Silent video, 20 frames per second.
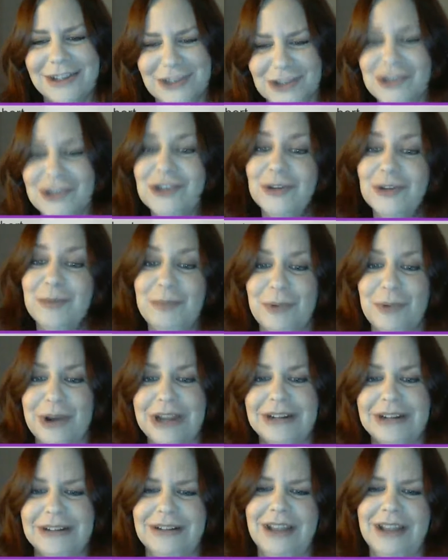to
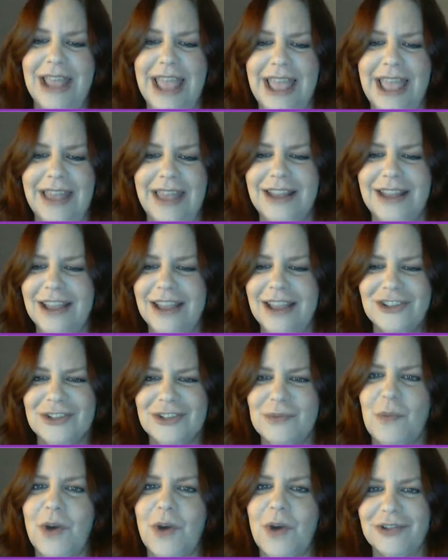Britain and
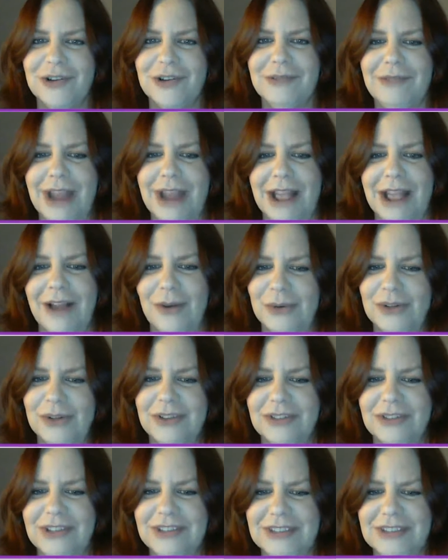just wandering around
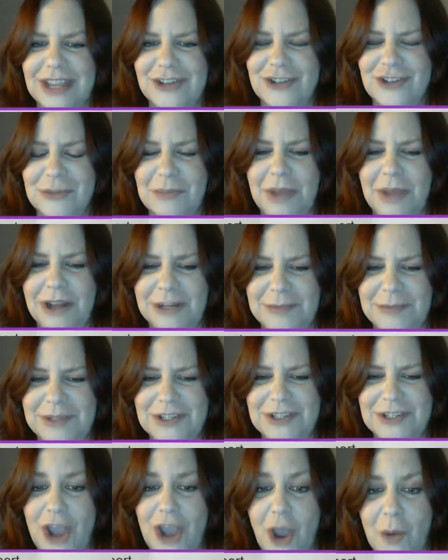these ancient
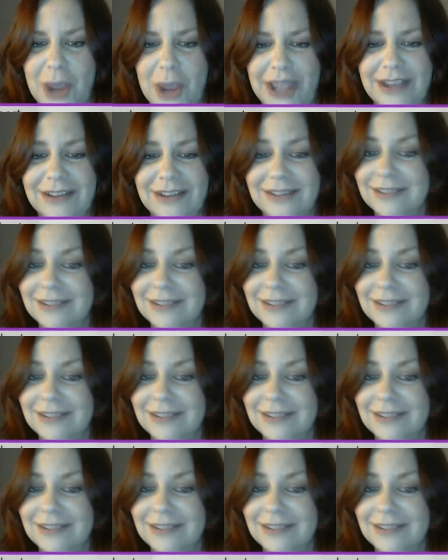monuments going.